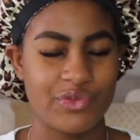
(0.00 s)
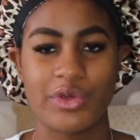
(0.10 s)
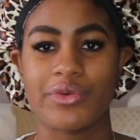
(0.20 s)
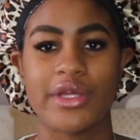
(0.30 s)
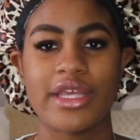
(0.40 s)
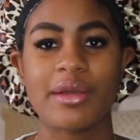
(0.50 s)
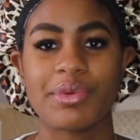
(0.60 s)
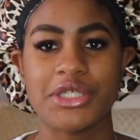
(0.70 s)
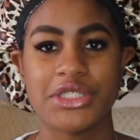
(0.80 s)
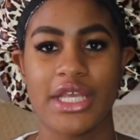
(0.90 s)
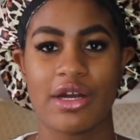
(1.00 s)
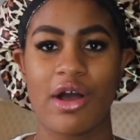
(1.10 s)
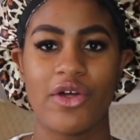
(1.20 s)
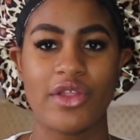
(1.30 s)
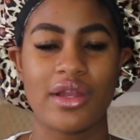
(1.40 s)
We really appreciate
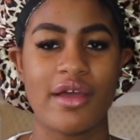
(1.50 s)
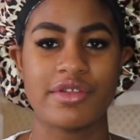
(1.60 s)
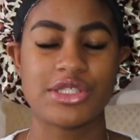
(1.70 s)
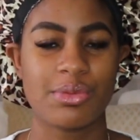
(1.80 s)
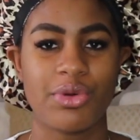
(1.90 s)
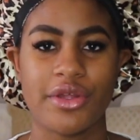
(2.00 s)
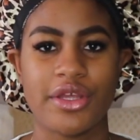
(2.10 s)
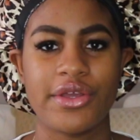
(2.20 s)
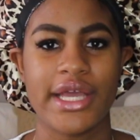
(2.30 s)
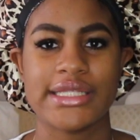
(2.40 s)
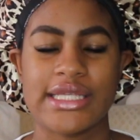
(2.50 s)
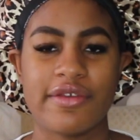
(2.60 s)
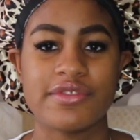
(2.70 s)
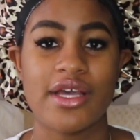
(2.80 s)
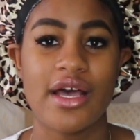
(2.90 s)
all the love and support that you guys
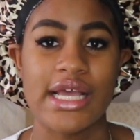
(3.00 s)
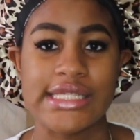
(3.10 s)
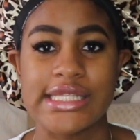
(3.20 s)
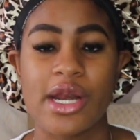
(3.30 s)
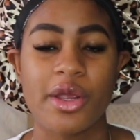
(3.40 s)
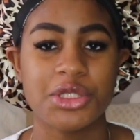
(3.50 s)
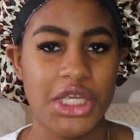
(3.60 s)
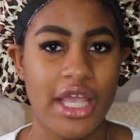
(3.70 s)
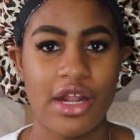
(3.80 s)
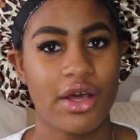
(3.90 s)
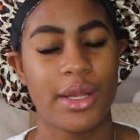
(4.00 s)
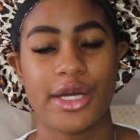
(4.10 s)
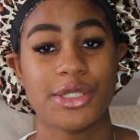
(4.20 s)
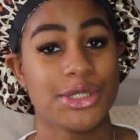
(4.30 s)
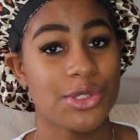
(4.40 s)
give to us and our channel
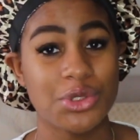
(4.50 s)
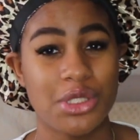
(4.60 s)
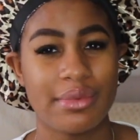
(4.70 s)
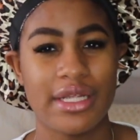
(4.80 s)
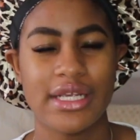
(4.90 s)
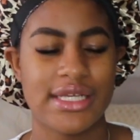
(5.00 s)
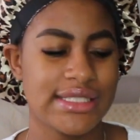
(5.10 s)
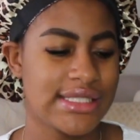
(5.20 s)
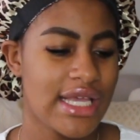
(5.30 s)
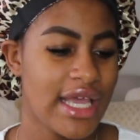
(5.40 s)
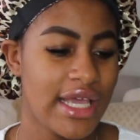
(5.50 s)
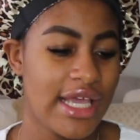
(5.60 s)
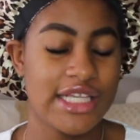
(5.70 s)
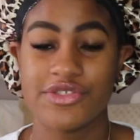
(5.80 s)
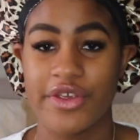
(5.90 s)
and our social medias.
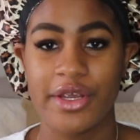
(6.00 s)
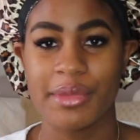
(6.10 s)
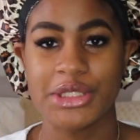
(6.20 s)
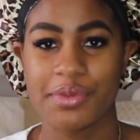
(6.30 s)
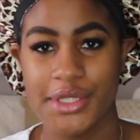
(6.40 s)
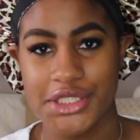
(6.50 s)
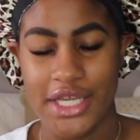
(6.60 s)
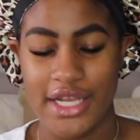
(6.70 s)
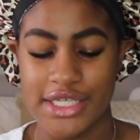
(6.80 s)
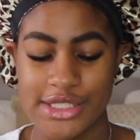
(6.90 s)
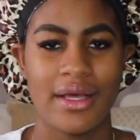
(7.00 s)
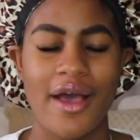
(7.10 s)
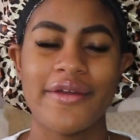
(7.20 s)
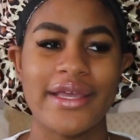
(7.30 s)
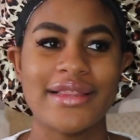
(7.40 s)
It's very much appreciated.
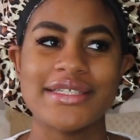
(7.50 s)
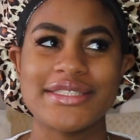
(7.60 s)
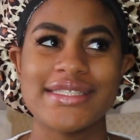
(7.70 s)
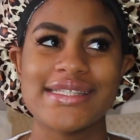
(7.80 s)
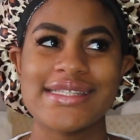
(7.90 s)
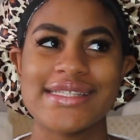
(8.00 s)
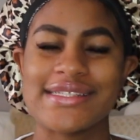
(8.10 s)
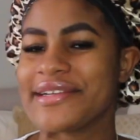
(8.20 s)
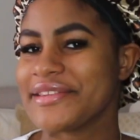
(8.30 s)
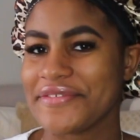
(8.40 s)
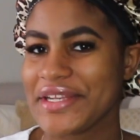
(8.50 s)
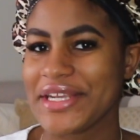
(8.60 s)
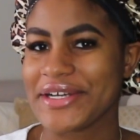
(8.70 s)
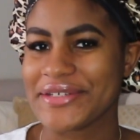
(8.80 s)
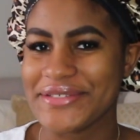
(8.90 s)
All right, let's just start the
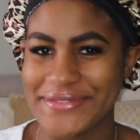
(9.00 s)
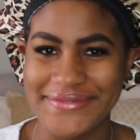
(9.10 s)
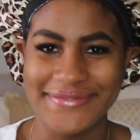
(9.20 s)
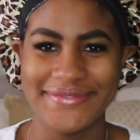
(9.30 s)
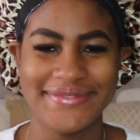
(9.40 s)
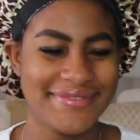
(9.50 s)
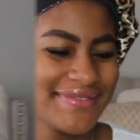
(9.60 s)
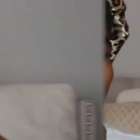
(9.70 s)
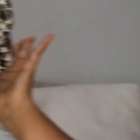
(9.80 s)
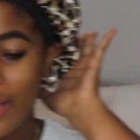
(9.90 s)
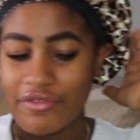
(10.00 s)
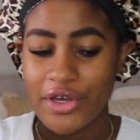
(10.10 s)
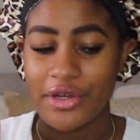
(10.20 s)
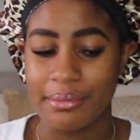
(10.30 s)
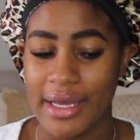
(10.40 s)
video. I have
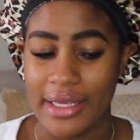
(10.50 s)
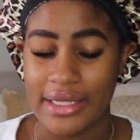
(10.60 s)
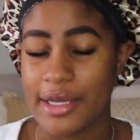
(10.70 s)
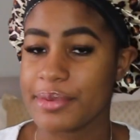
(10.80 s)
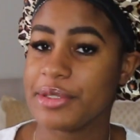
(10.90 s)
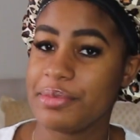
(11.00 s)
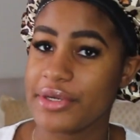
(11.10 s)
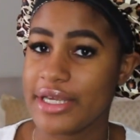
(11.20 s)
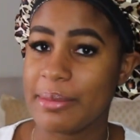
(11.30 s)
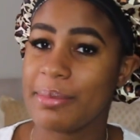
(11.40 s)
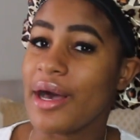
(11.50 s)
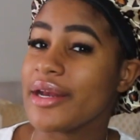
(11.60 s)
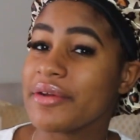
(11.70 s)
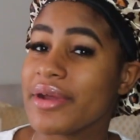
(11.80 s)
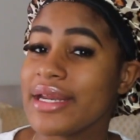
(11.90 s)
on my leopard print
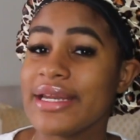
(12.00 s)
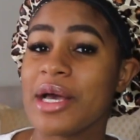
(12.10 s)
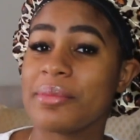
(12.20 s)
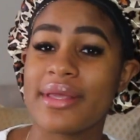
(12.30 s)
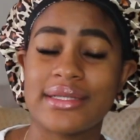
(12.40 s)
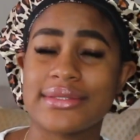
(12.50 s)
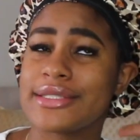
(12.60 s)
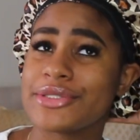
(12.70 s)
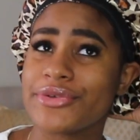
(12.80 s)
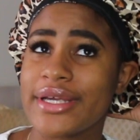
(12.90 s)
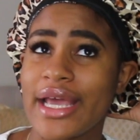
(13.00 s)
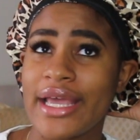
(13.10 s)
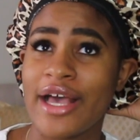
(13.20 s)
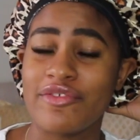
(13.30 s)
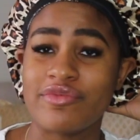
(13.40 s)
bonnet right now because under it I
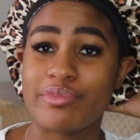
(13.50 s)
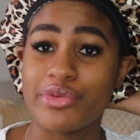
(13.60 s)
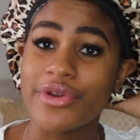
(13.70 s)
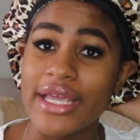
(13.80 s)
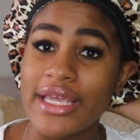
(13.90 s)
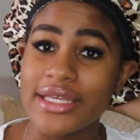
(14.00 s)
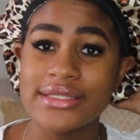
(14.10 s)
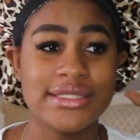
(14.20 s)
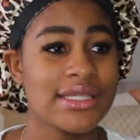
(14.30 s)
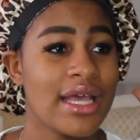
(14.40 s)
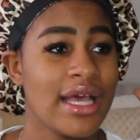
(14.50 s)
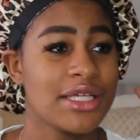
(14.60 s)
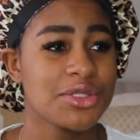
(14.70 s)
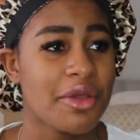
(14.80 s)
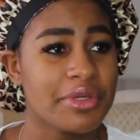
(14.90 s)
have braids.
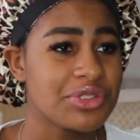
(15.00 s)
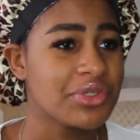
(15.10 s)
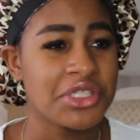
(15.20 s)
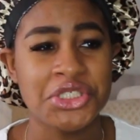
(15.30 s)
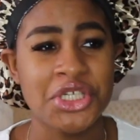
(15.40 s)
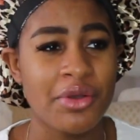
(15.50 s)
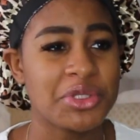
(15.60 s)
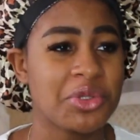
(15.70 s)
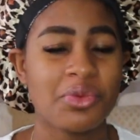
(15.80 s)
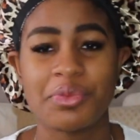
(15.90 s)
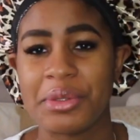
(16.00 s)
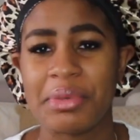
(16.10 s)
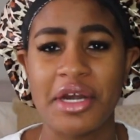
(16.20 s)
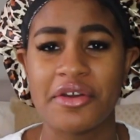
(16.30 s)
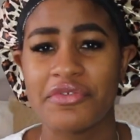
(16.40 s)
So I wasn't really sure which one would be
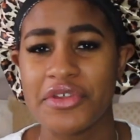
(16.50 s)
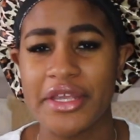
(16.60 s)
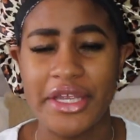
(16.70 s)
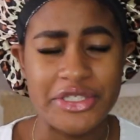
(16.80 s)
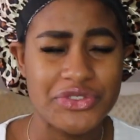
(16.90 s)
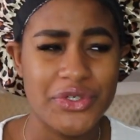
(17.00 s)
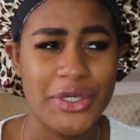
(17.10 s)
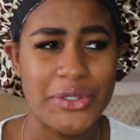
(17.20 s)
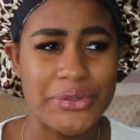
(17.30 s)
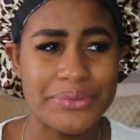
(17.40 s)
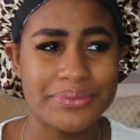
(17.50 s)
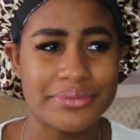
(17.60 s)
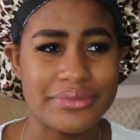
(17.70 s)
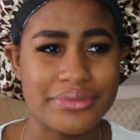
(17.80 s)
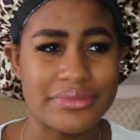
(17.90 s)
better for the intro.
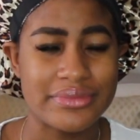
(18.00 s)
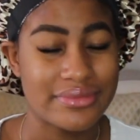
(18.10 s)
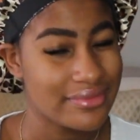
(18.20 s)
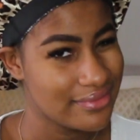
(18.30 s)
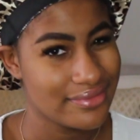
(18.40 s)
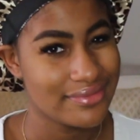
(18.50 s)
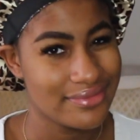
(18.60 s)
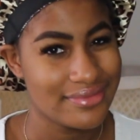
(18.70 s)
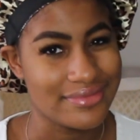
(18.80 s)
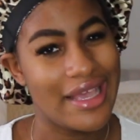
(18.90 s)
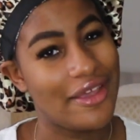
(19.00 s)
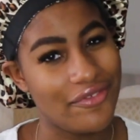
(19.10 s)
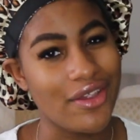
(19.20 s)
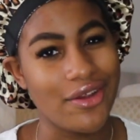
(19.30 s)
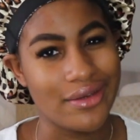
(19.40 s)
I
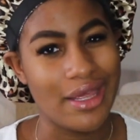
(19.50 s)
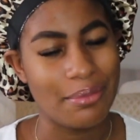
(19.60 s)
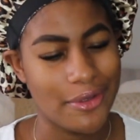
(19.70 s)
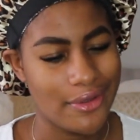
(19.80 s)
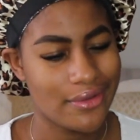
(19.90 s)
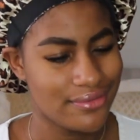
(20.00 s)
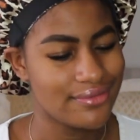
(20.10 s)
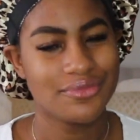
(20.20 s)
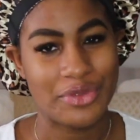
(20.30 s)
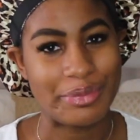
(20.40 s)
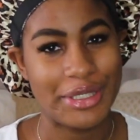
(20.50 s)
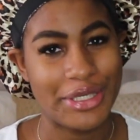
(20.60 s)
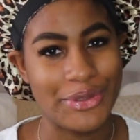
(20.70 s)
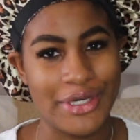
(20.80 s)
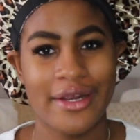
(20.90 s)
figured leopard would be
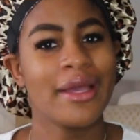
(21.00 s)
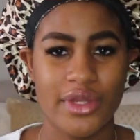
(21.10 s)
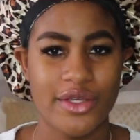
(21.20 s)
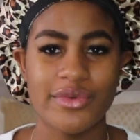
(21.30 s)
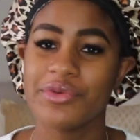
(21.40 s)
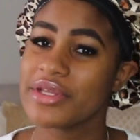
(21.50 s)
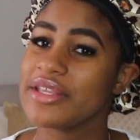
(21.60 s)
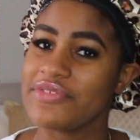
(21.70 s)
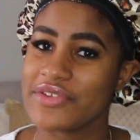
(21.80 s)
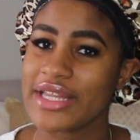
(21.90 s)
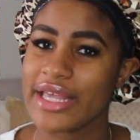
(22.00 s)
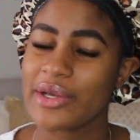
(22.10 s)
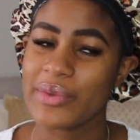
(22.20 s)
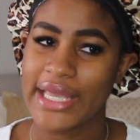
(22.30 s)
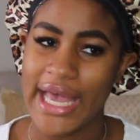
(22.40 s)
cuter. We really feel like
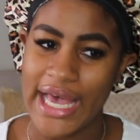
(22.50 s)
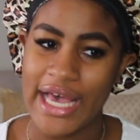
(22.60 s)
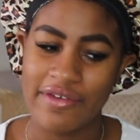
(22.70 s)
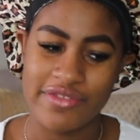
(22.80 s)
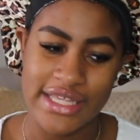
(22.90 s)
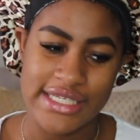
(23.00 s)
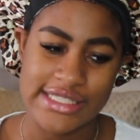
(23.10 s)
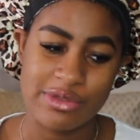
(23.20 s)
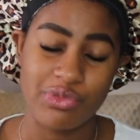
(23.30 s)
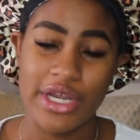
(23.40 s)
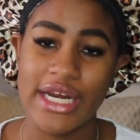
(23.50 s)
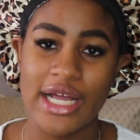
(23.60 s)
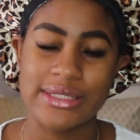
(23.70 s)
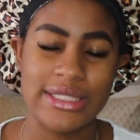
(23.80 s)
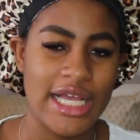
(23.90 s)
we have this braid out